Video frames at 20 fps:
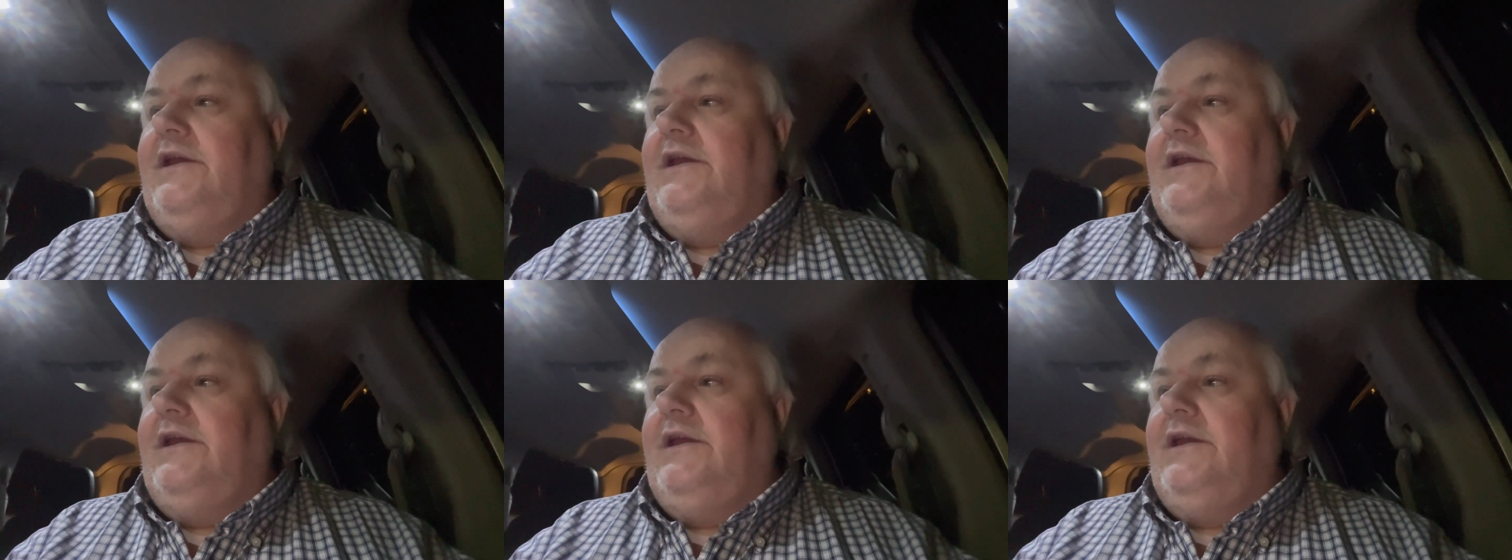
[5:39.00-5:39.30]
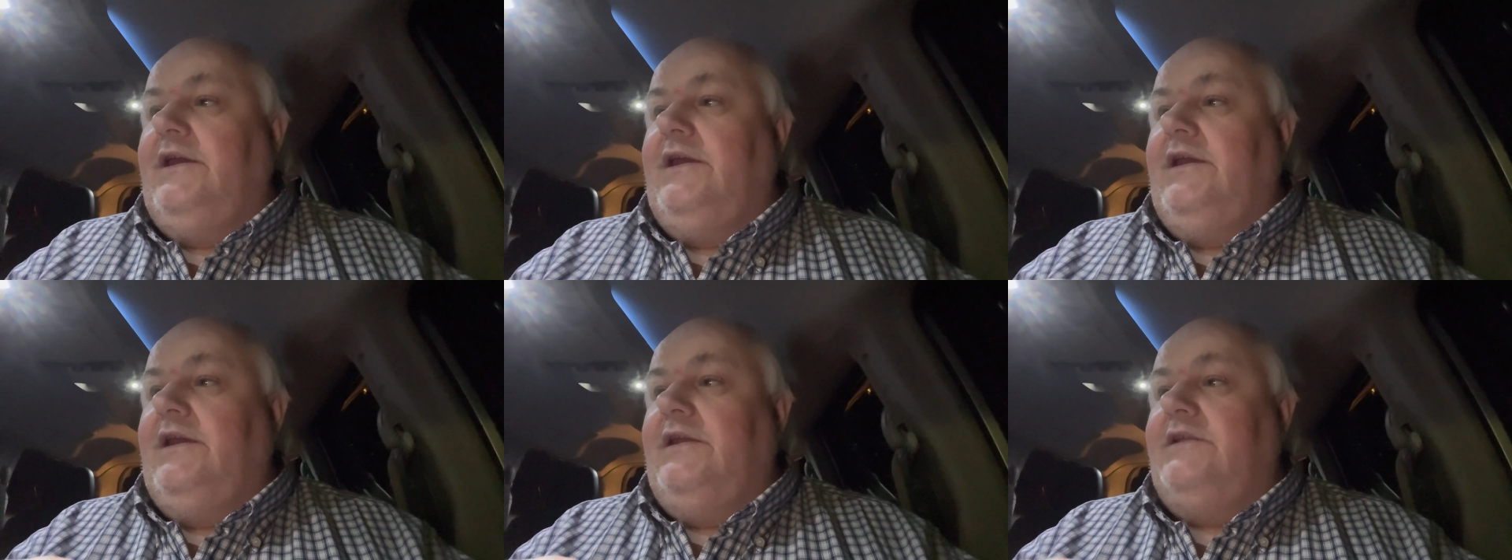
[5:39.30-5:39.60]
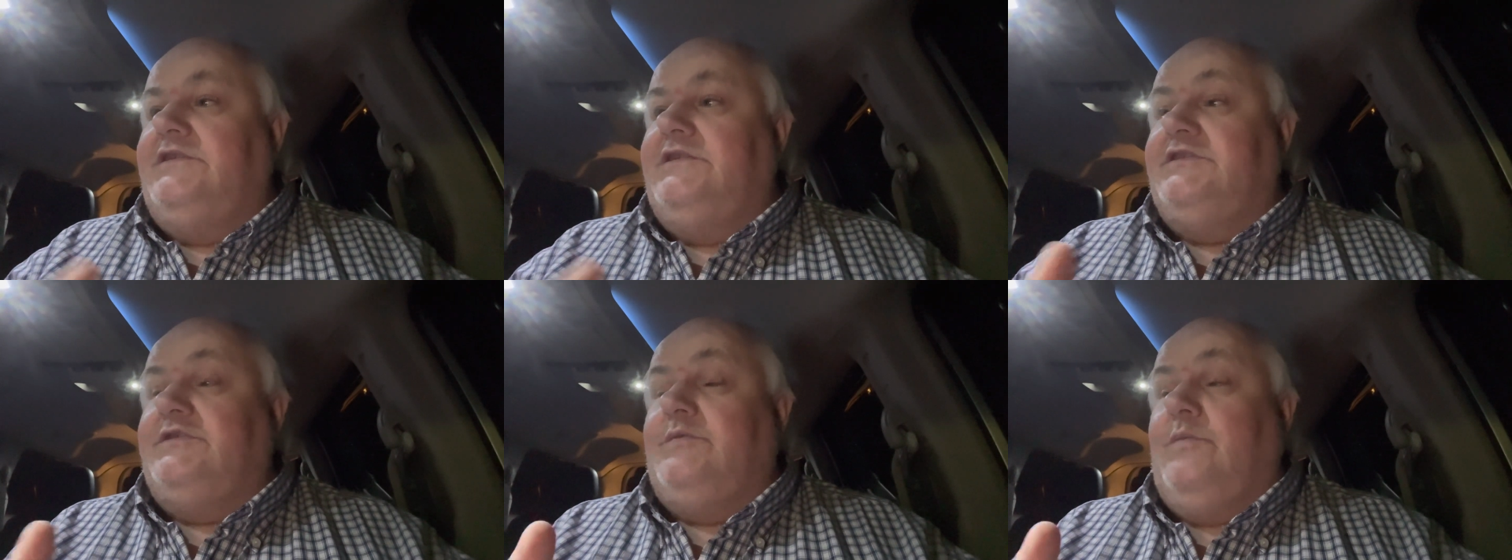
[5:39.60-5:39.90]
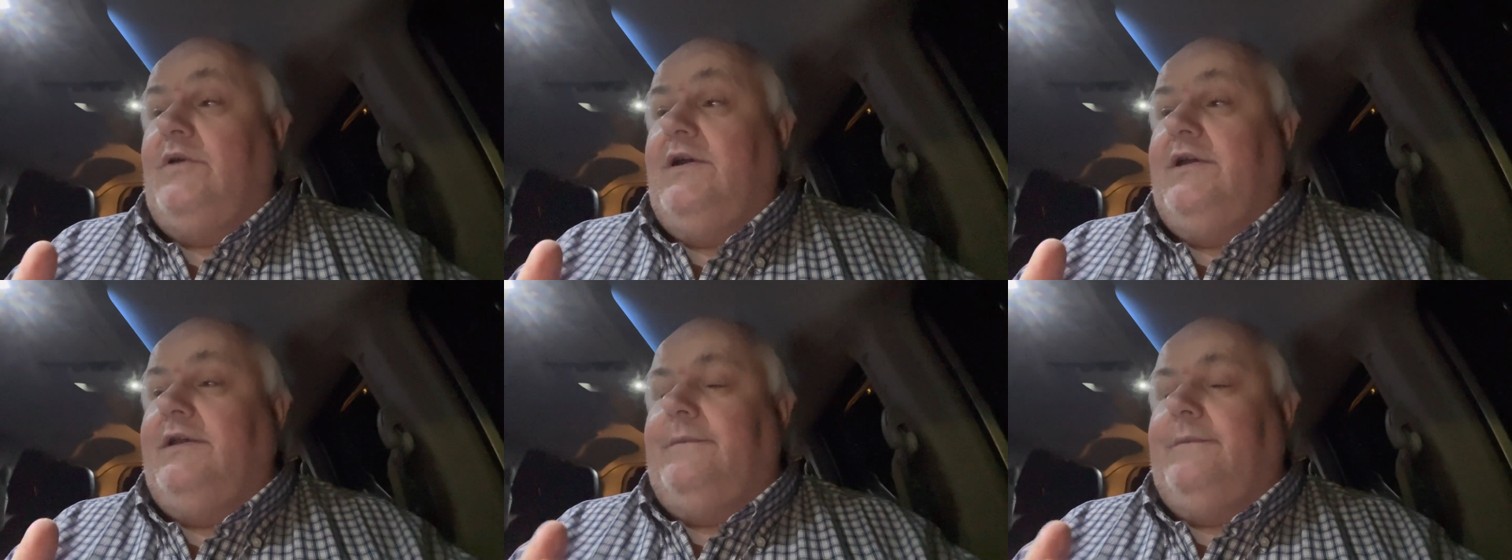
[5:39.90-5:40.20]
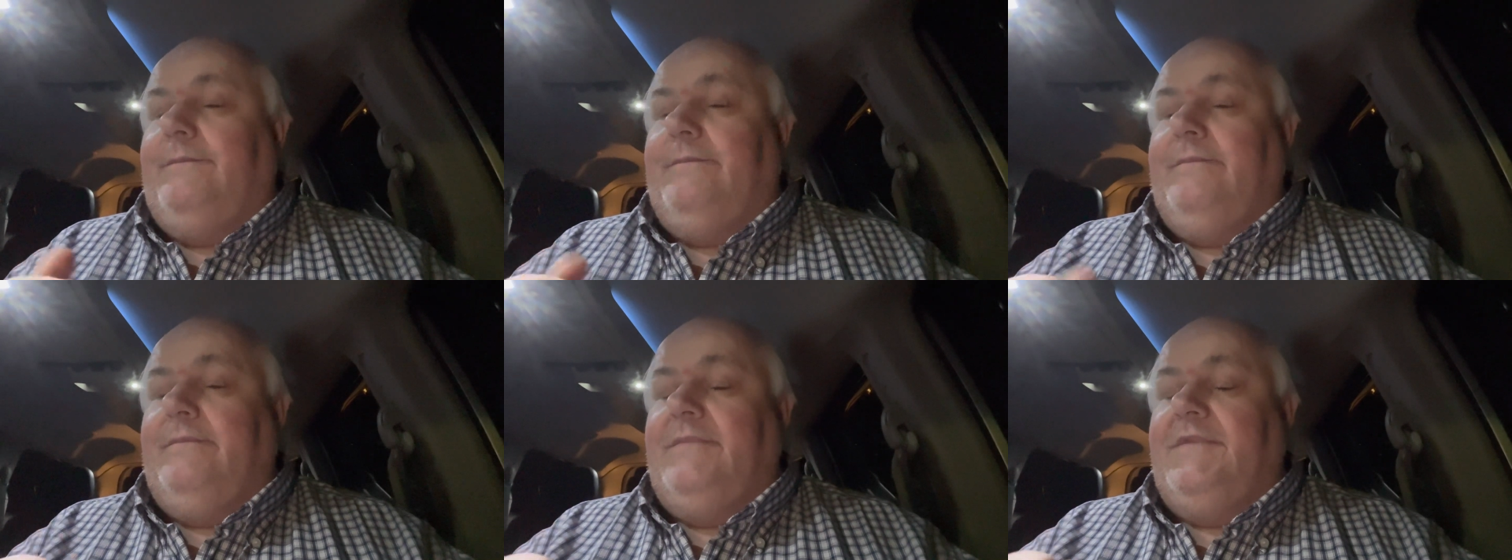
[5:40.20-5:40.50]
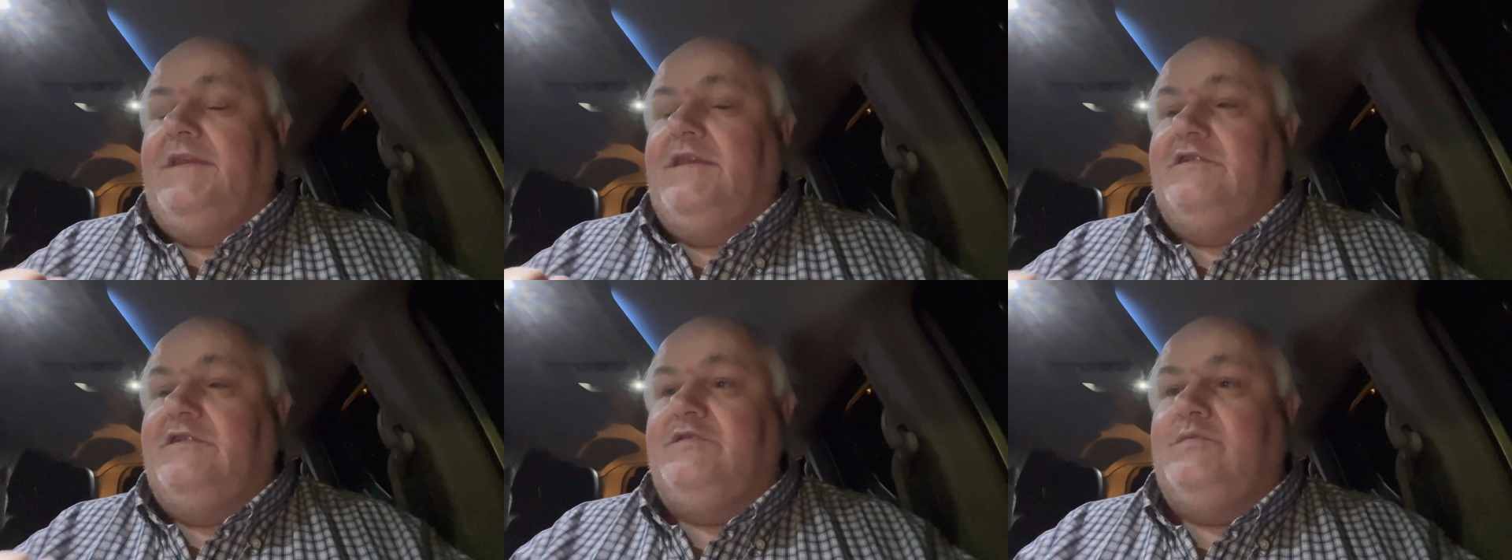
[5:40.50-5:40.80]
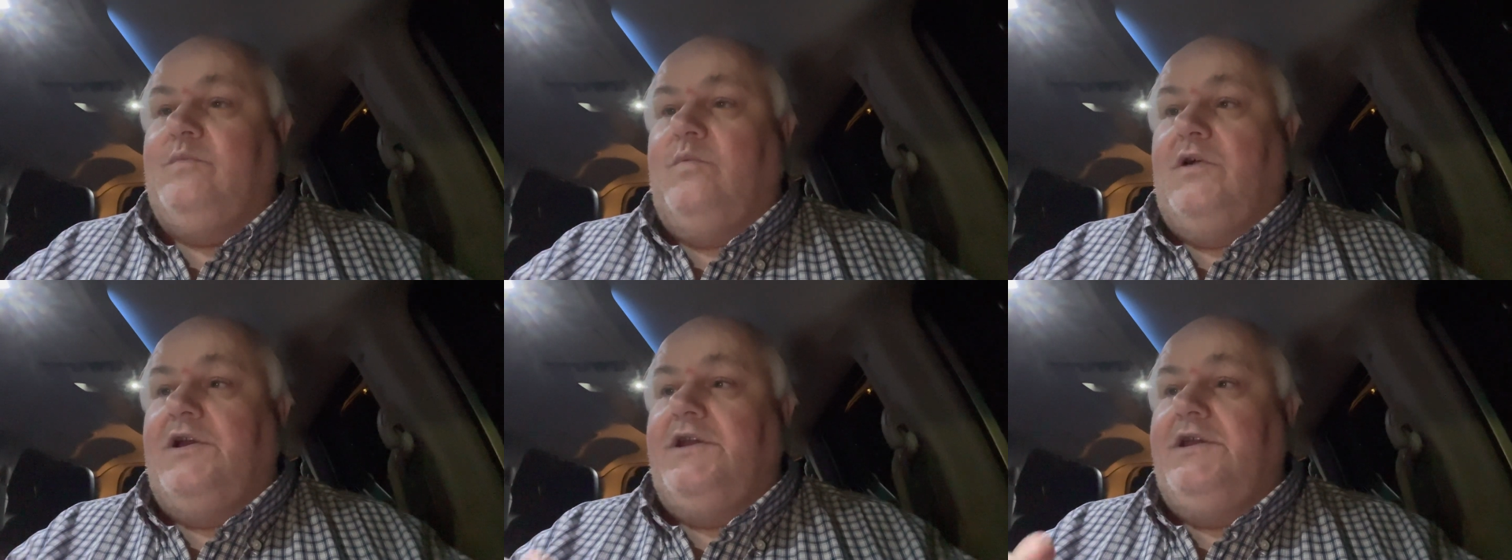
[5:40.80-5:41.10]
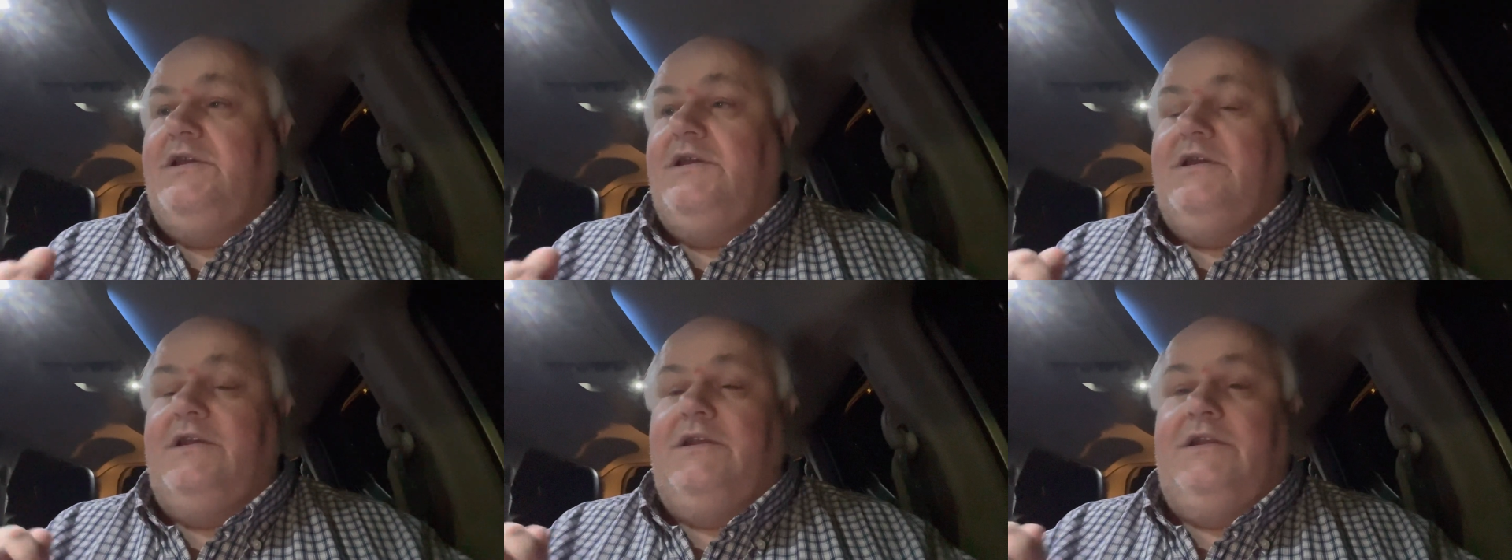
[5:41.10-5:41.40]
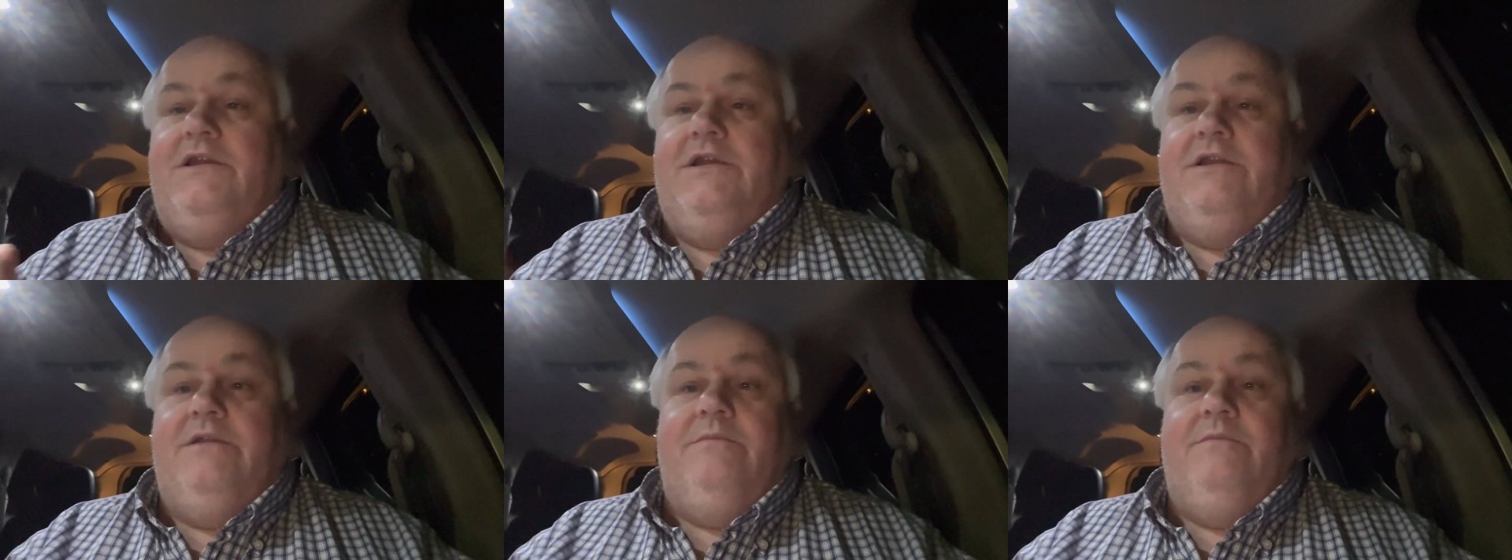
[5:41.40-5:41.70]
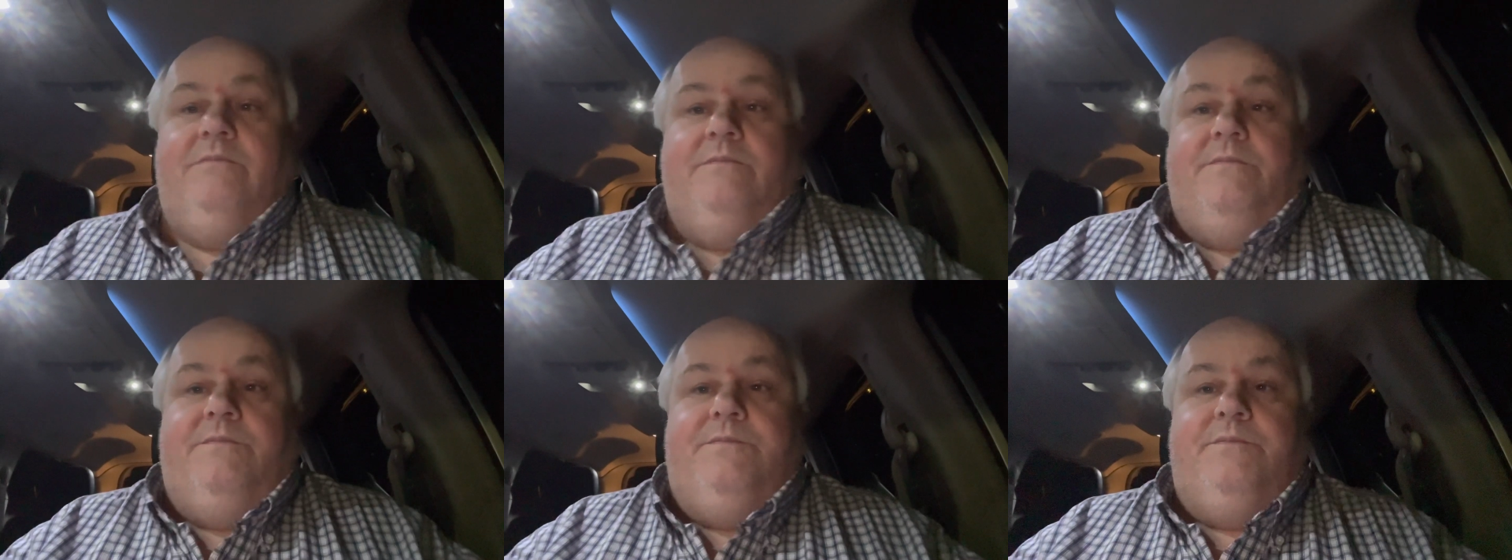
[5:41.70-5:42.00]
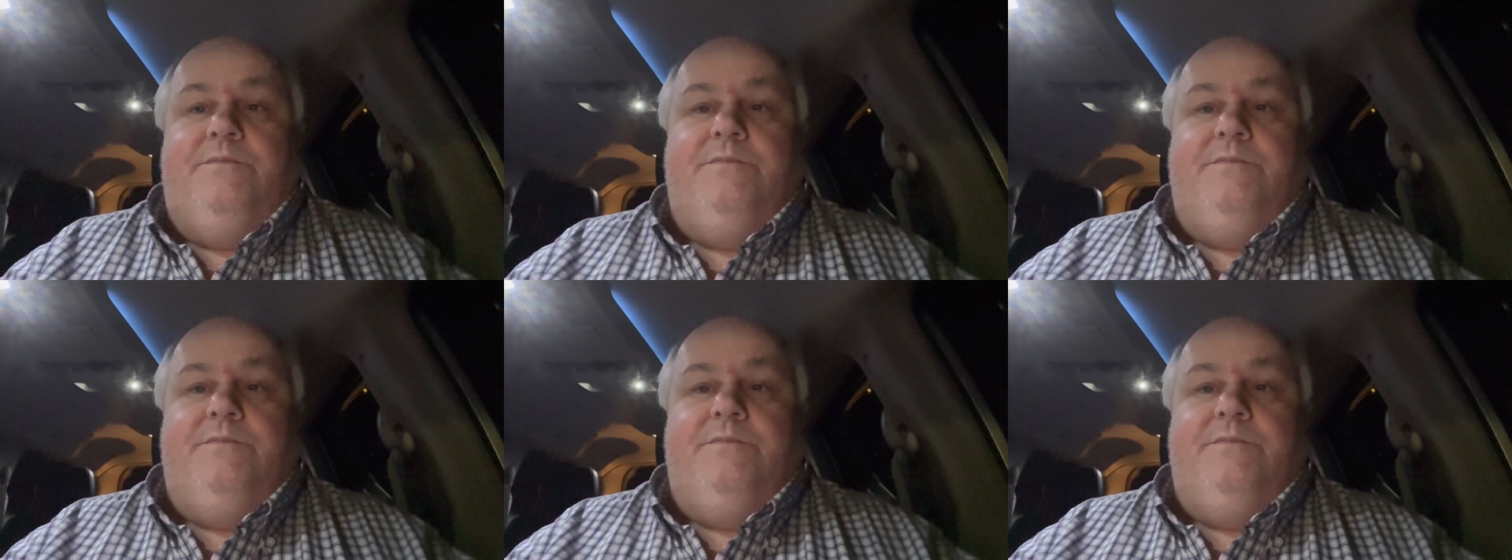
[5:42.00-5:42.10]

and just wait just wait and then